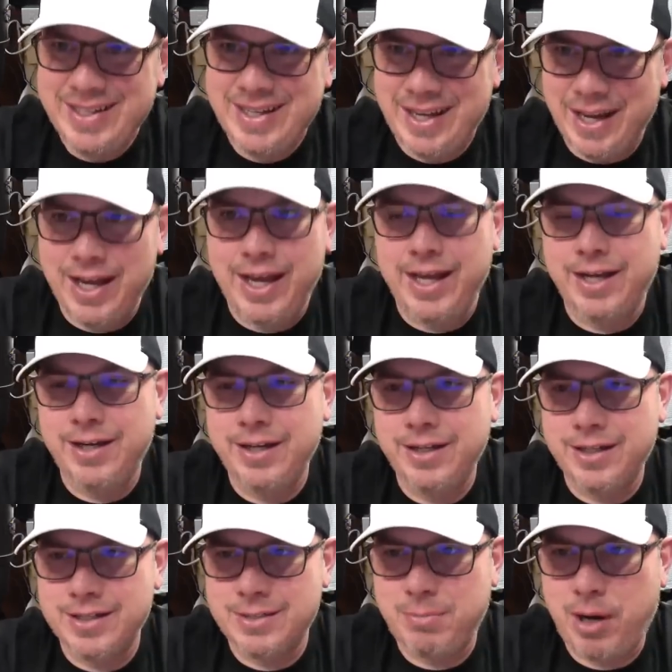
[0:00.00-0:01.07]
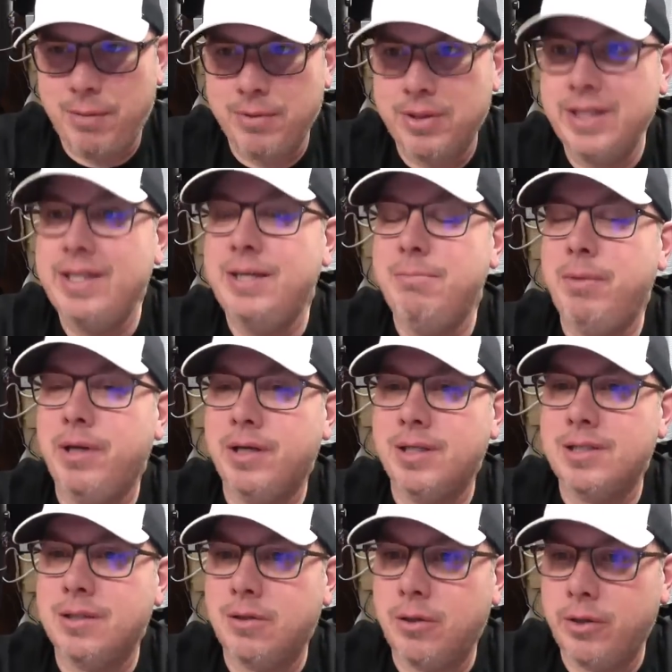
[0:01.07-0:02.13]
Editing is probably the
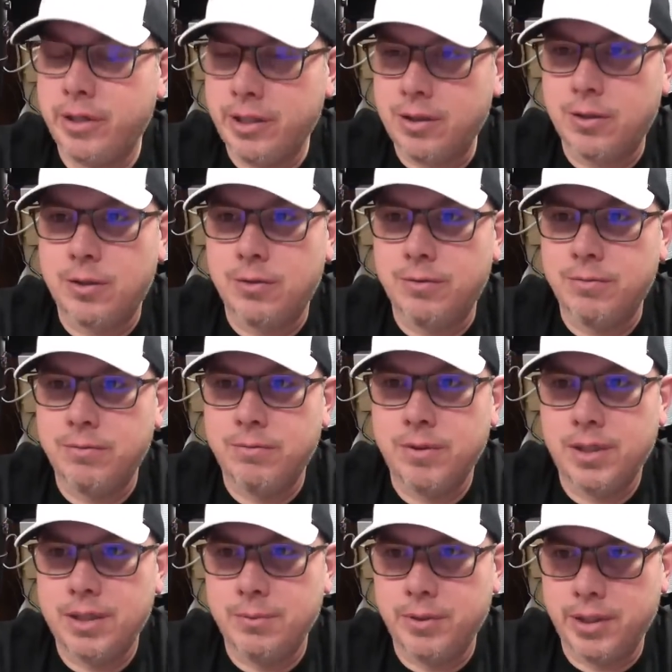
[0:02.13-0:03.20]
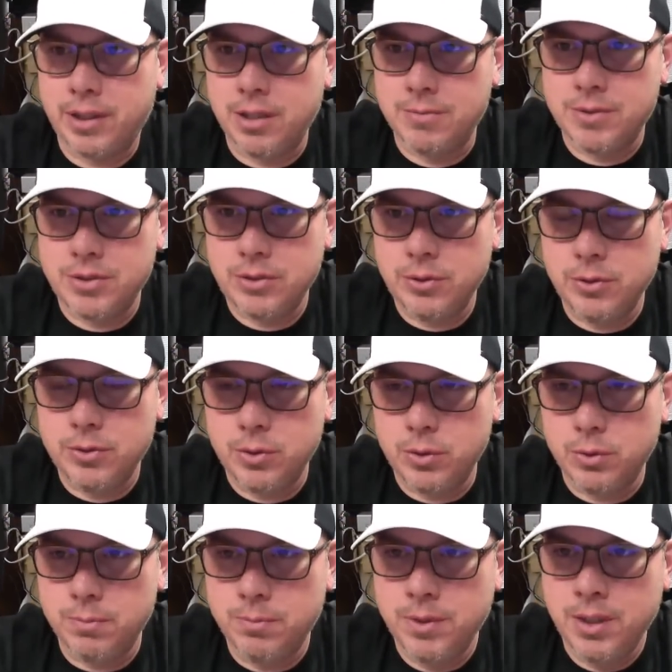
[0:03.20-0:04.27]
biggest learning curve when it comes to
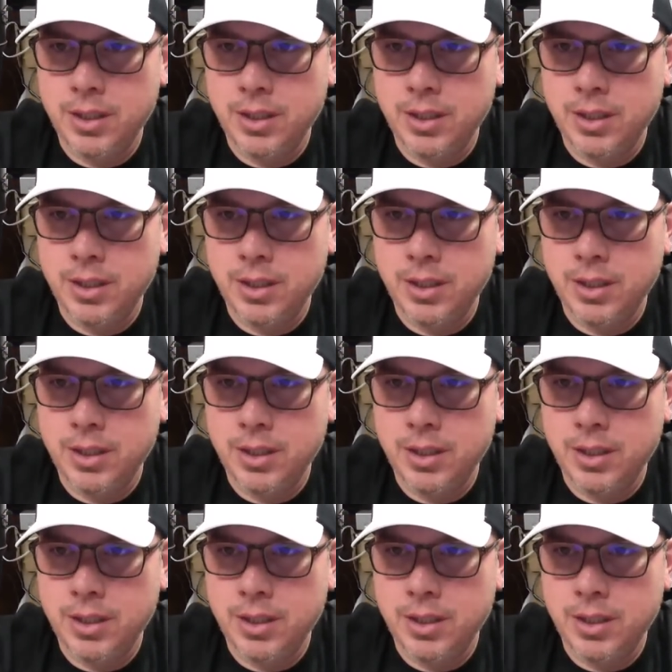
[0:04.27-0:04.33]
YouTube.